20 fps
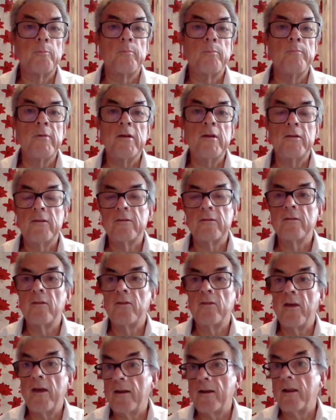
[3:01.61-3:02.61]
meet
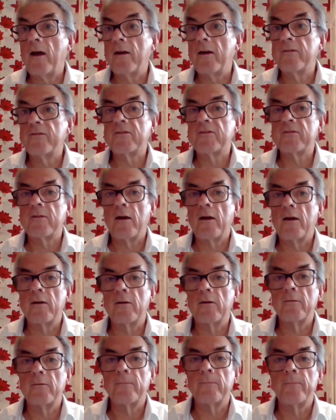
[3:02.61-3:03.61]
their
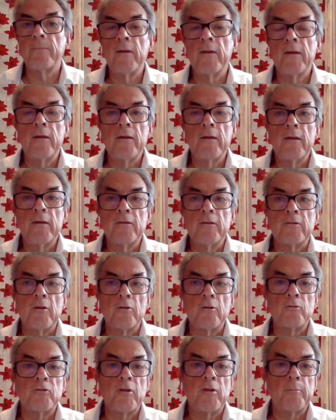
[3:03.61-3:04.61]
lifestyle.
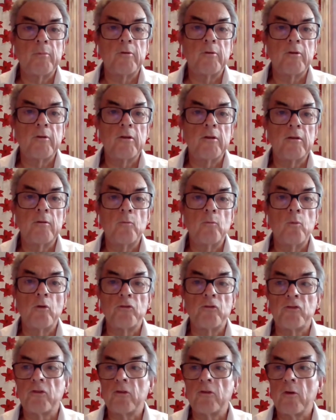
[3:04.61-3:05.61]
So somebody
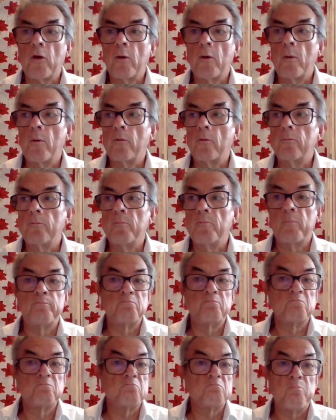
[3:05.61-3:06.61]
wants to go and
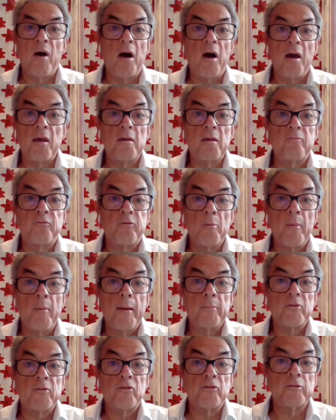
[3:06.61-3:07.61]
buy from
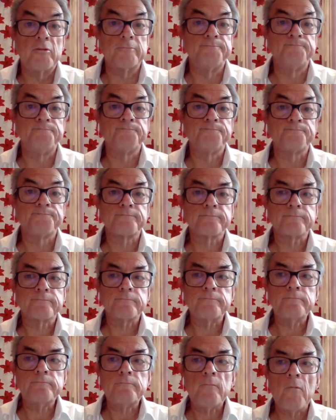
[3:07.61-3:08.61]
Amazon
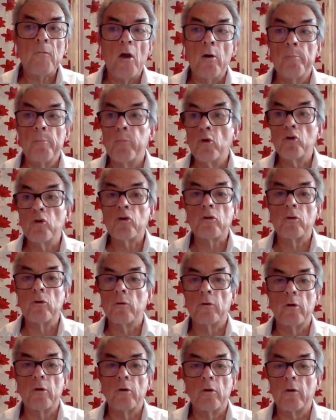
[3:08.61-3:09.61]
a book
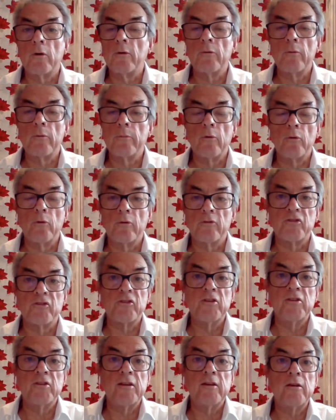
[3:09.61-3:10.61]
or a
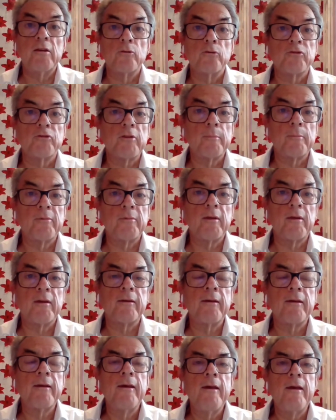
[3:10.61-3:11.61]
CD or
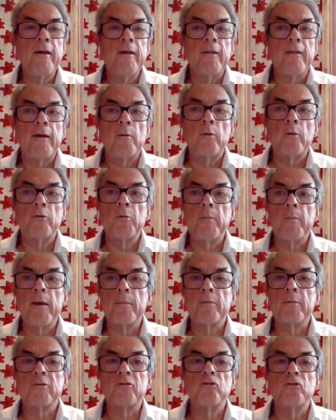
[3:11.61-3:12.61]
something. They want to be
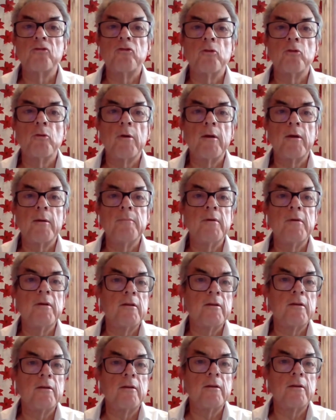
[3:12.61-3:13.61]
able to do it
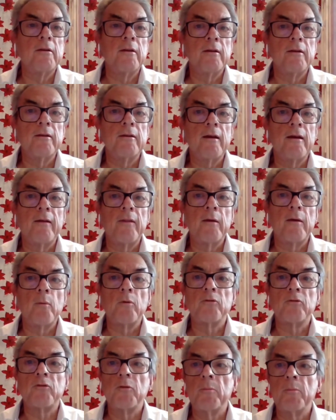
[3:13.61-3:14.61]
immediately, and
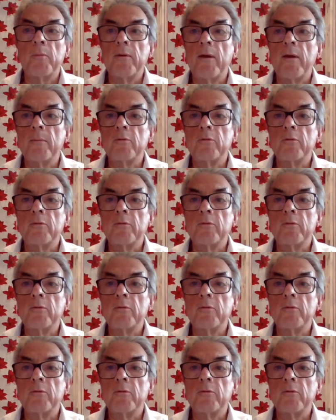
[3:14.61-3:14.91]
they want to be